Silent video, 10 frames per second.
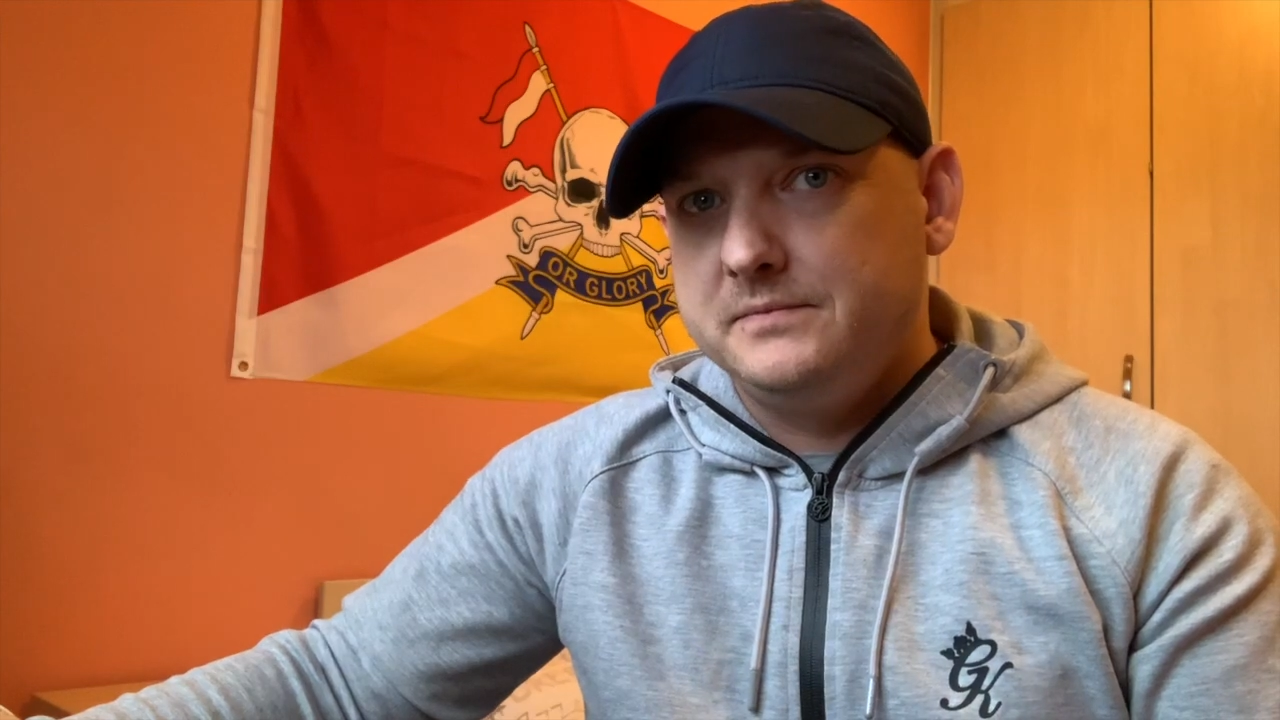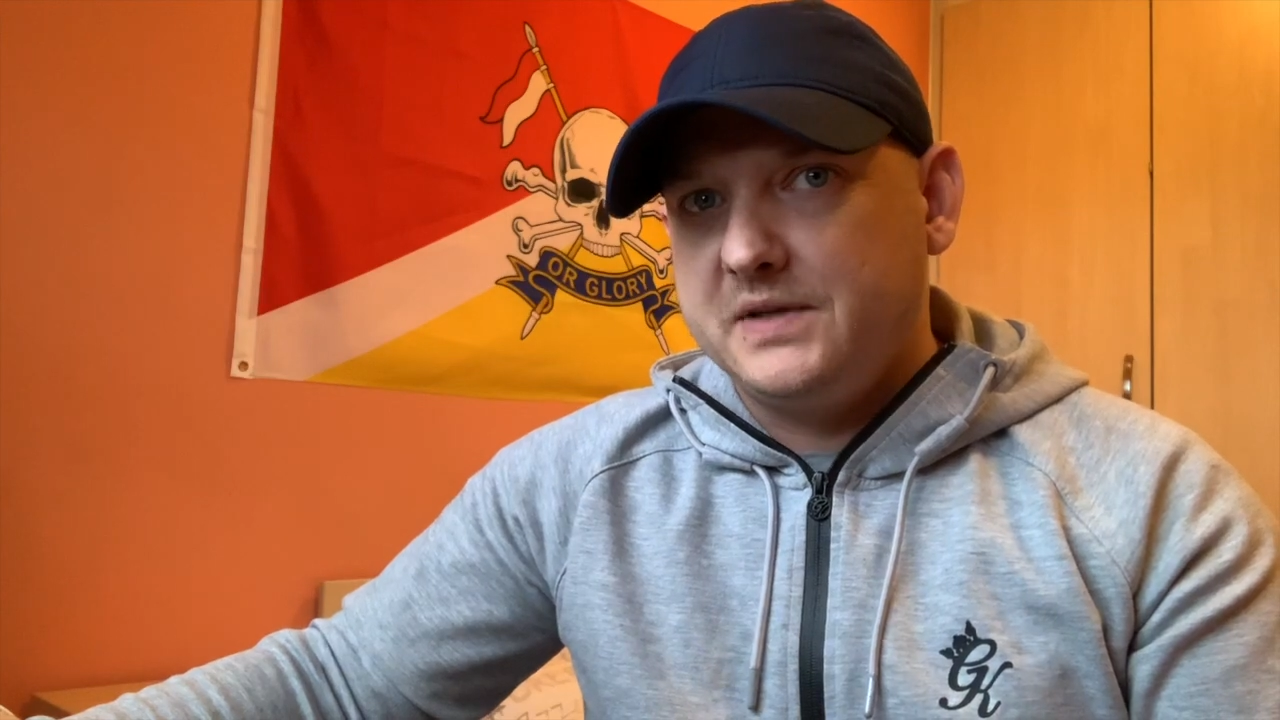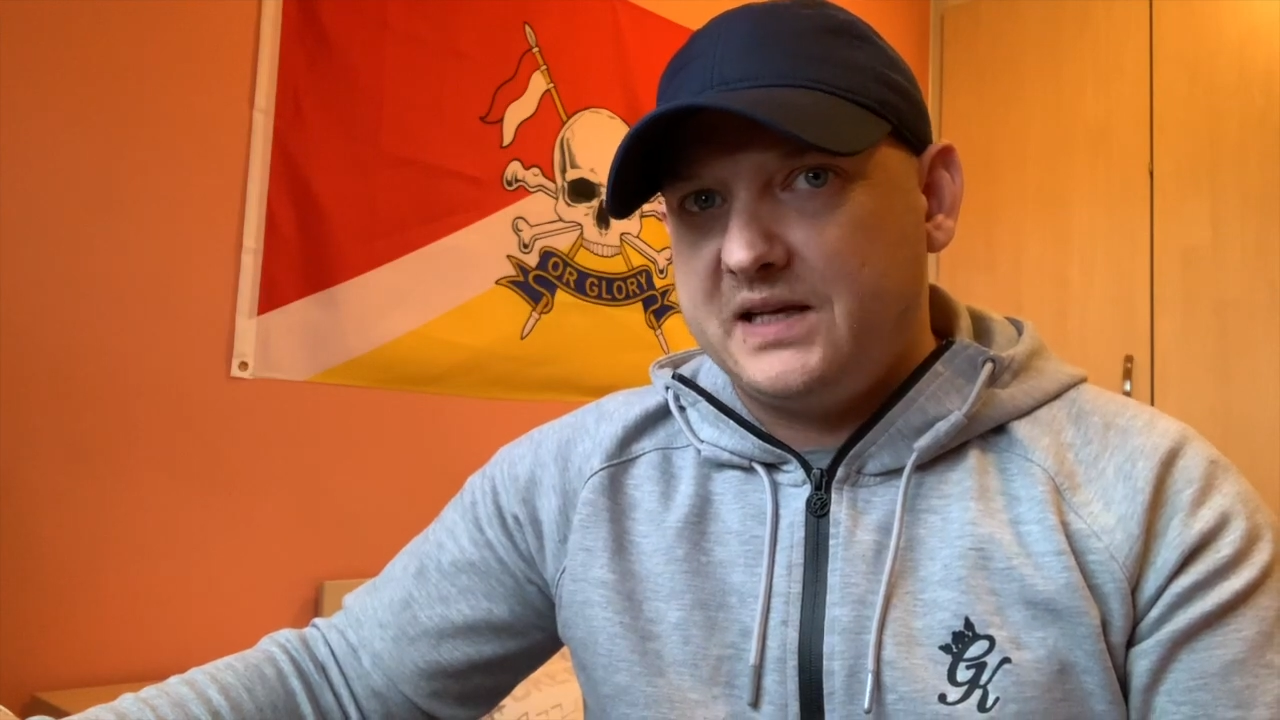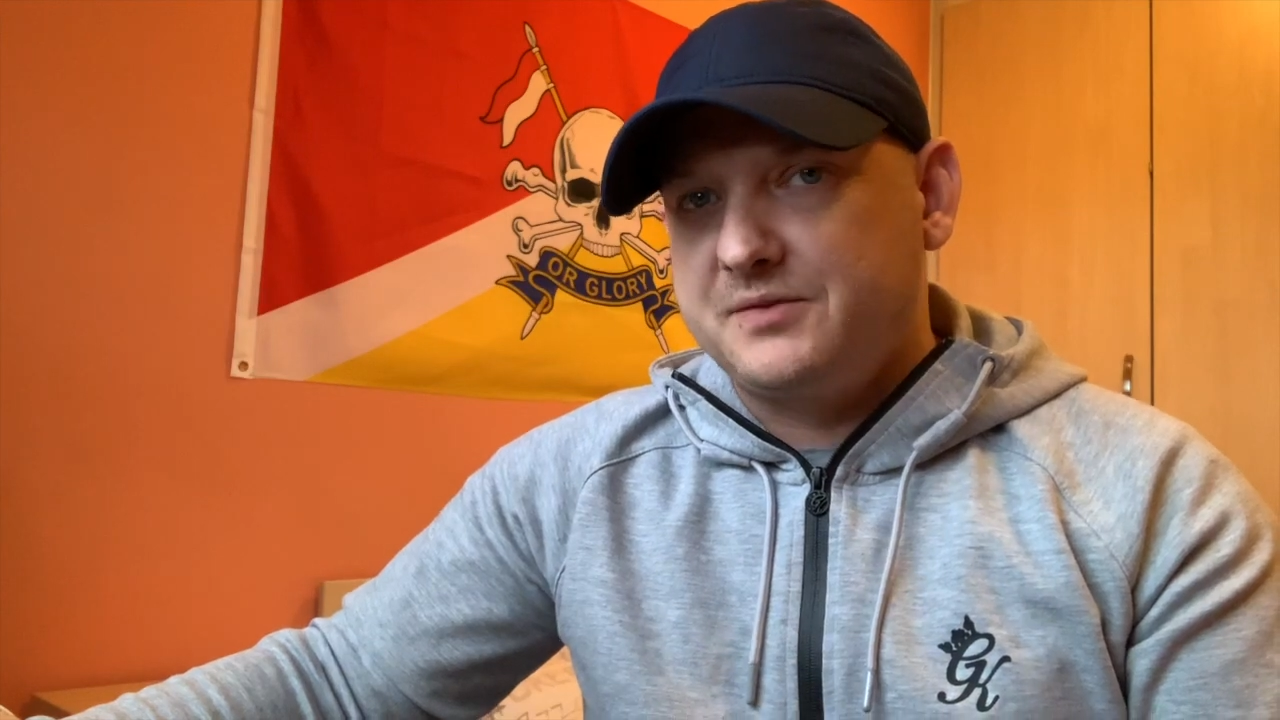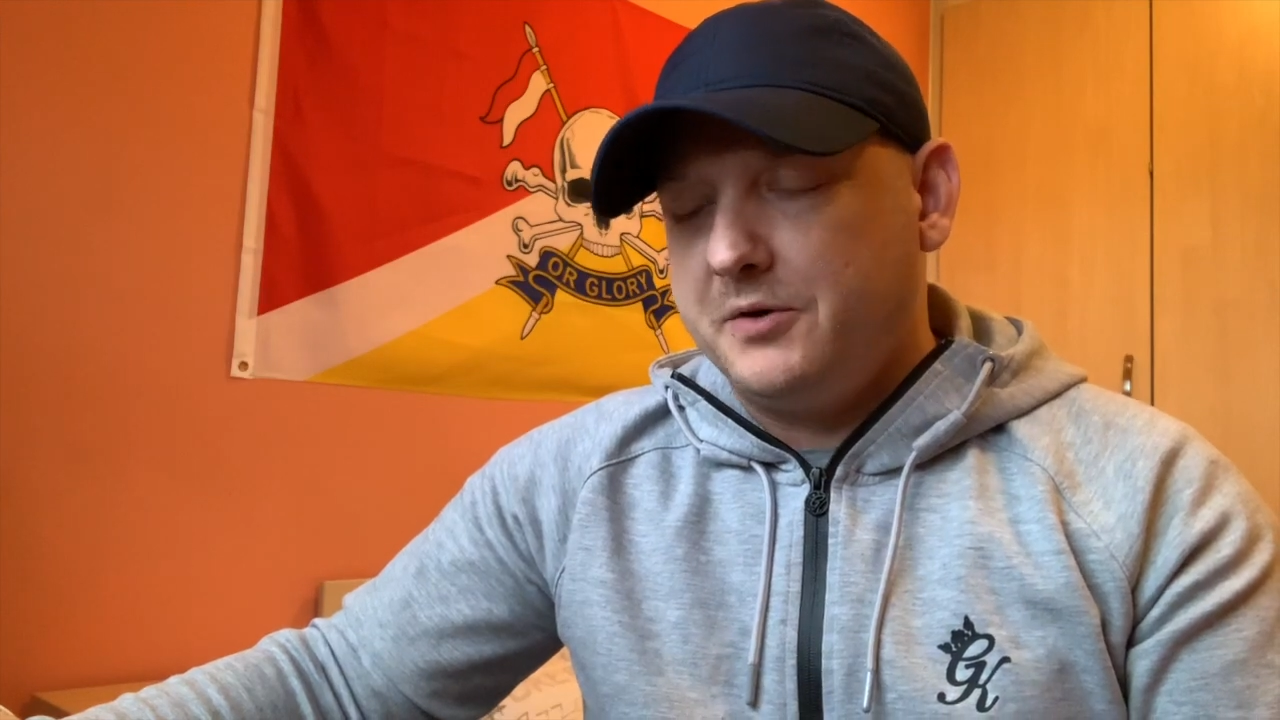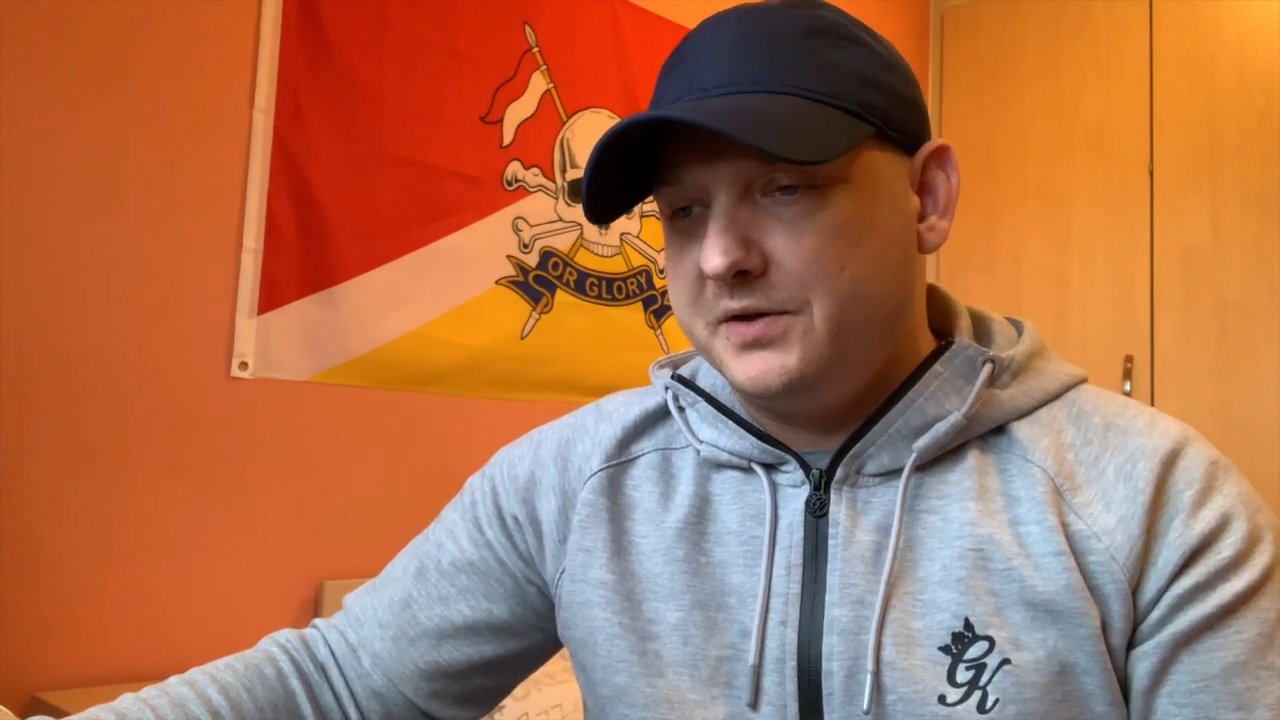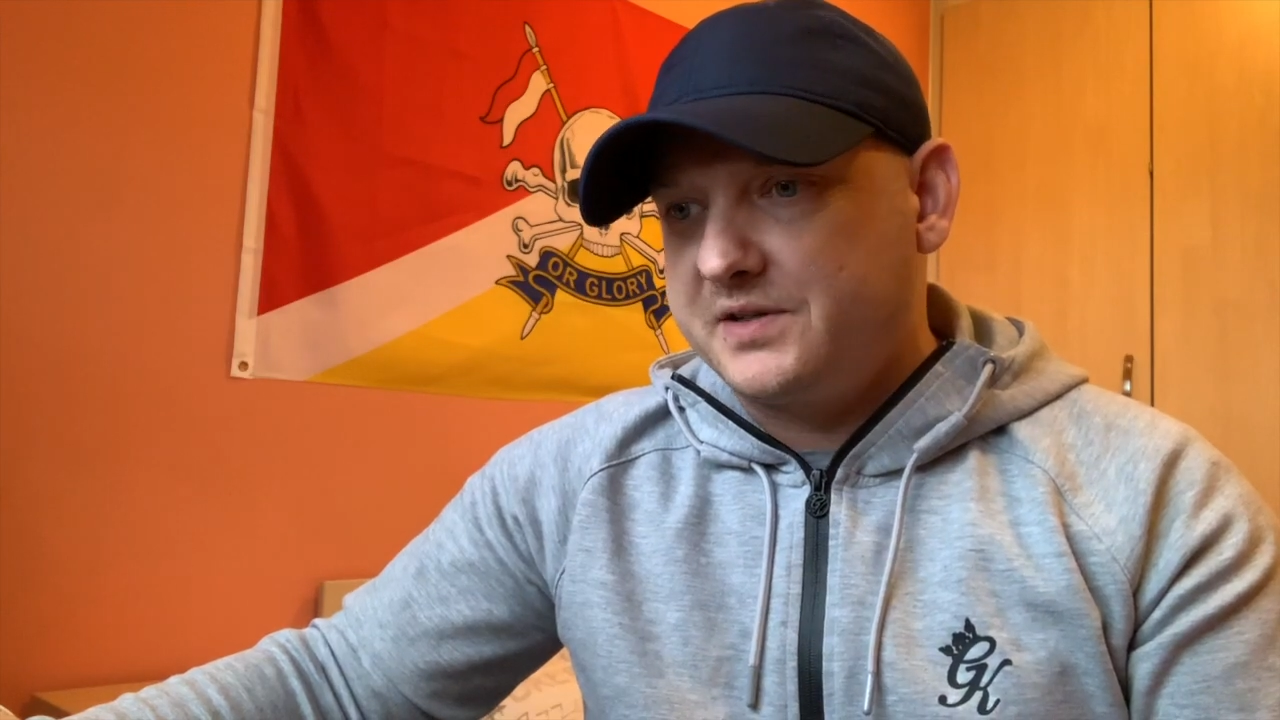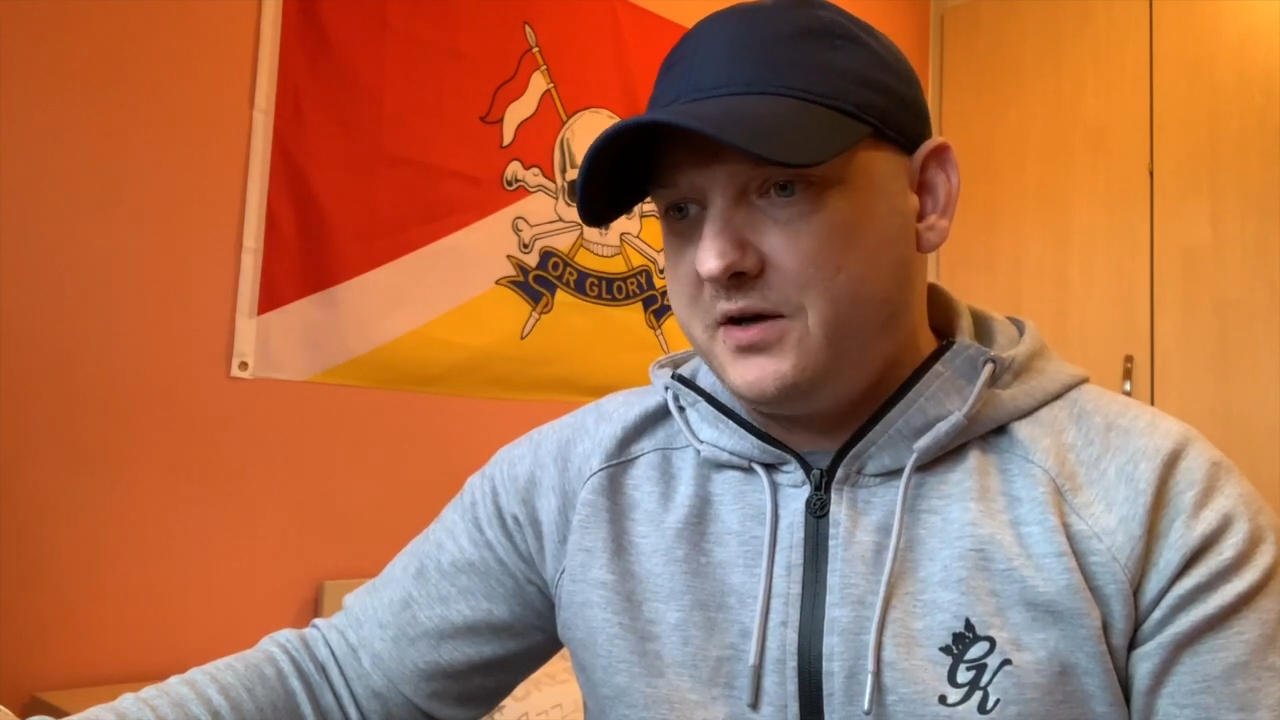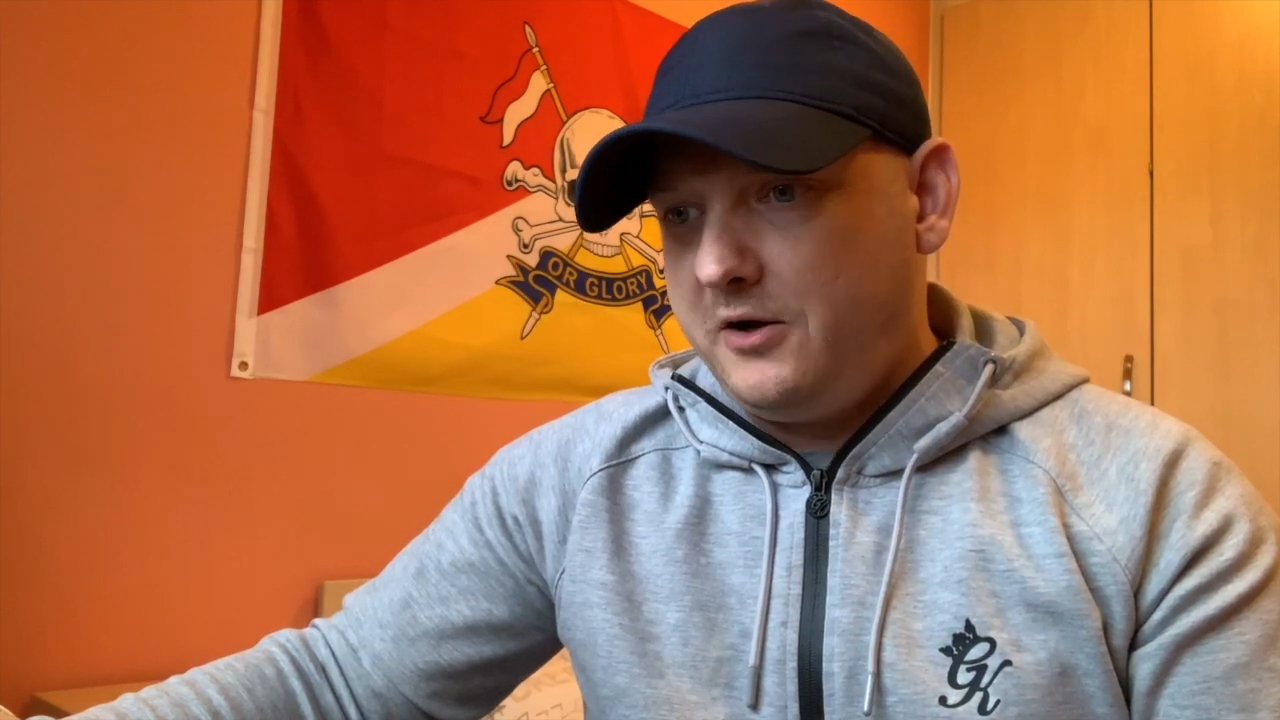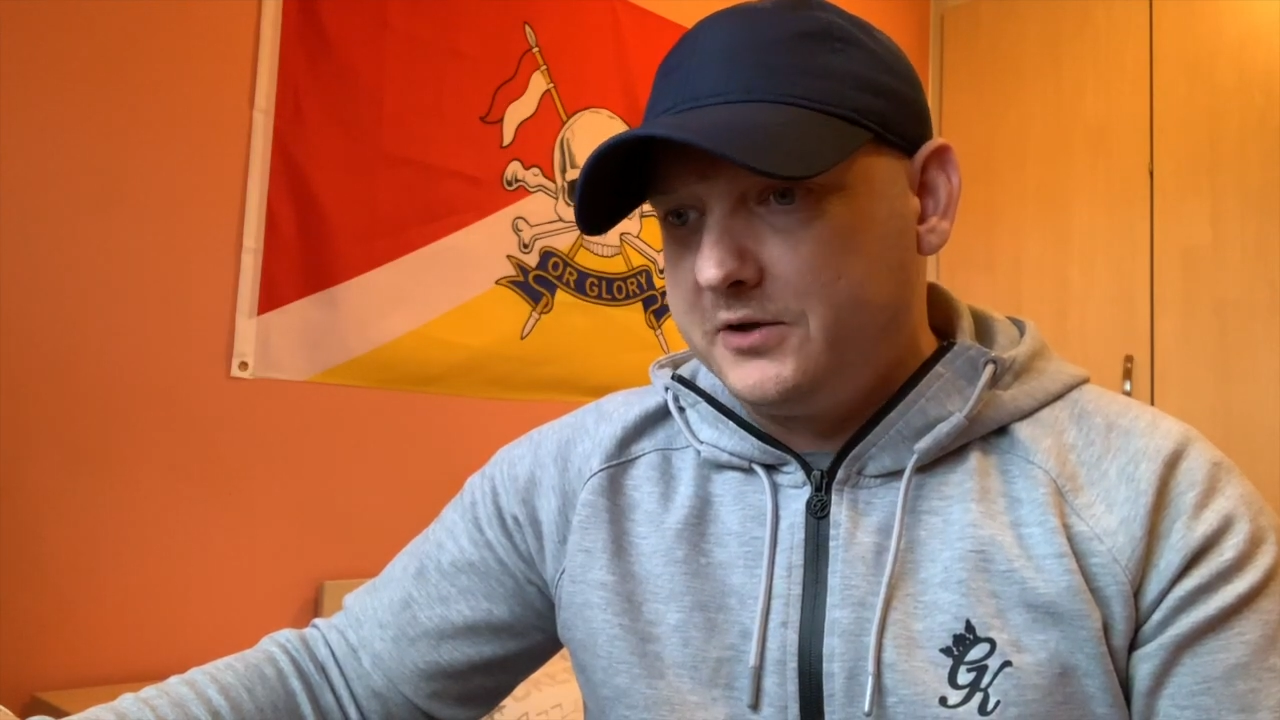That's what it's
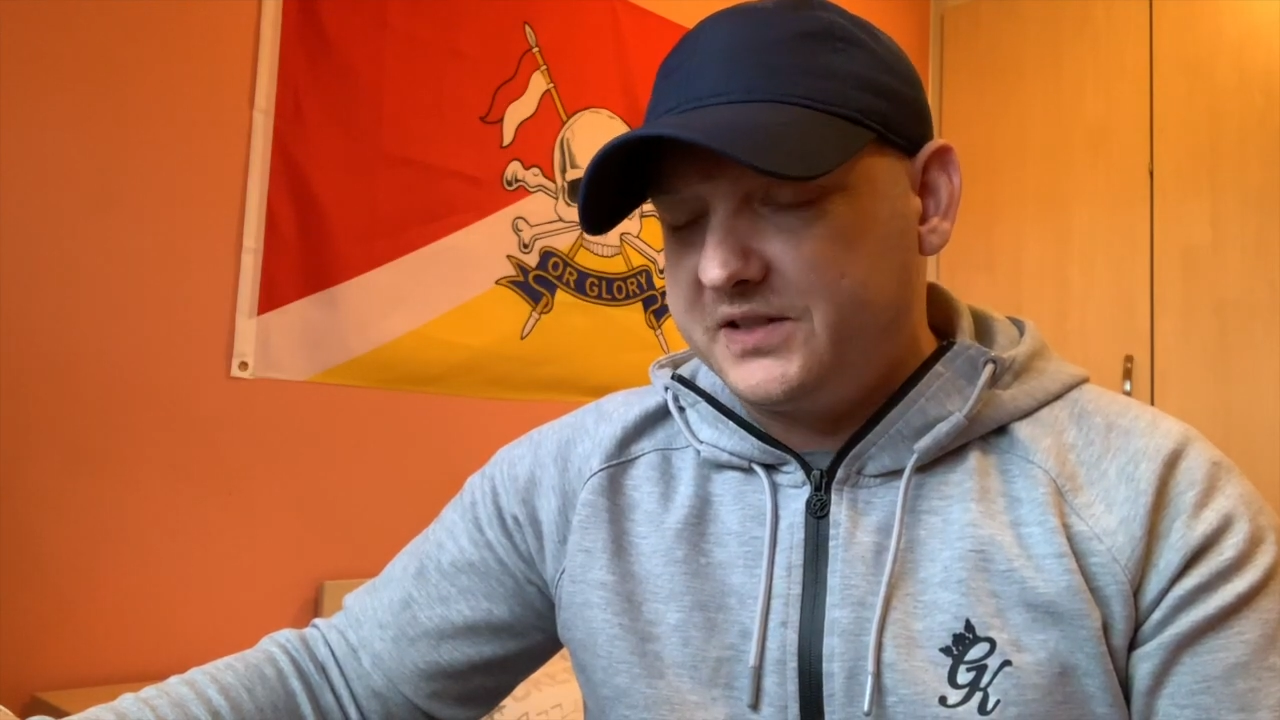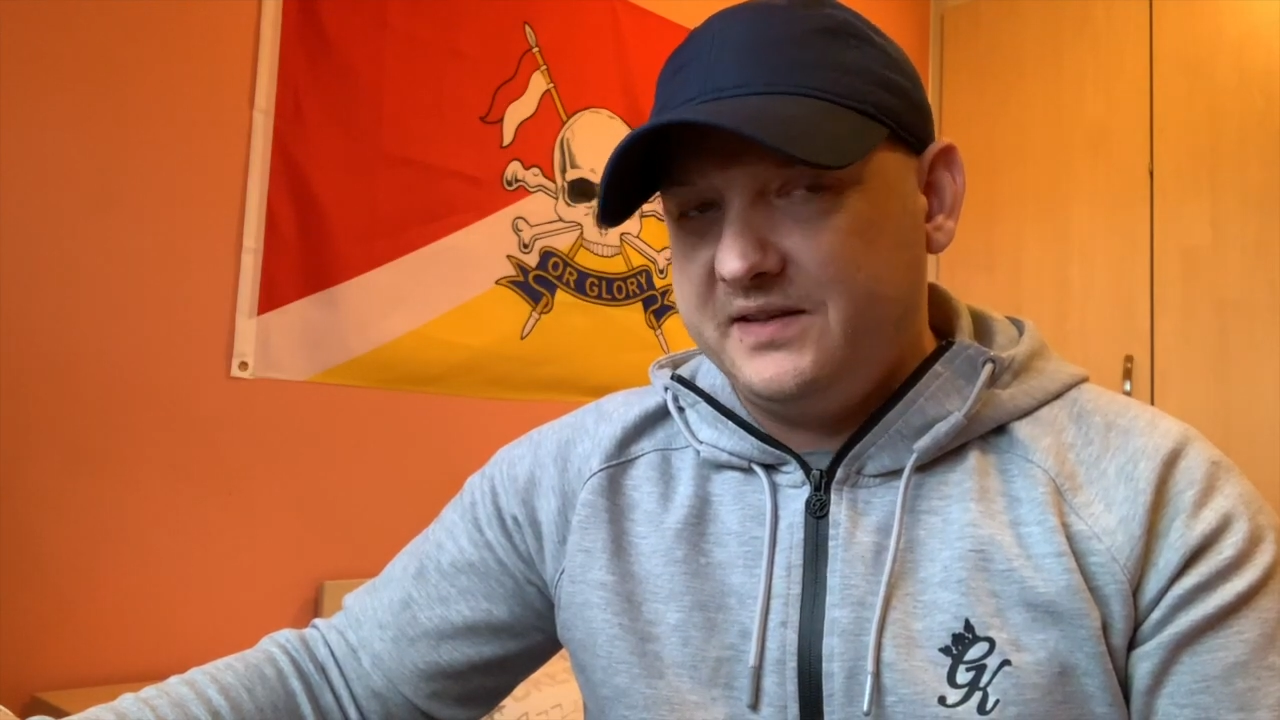called.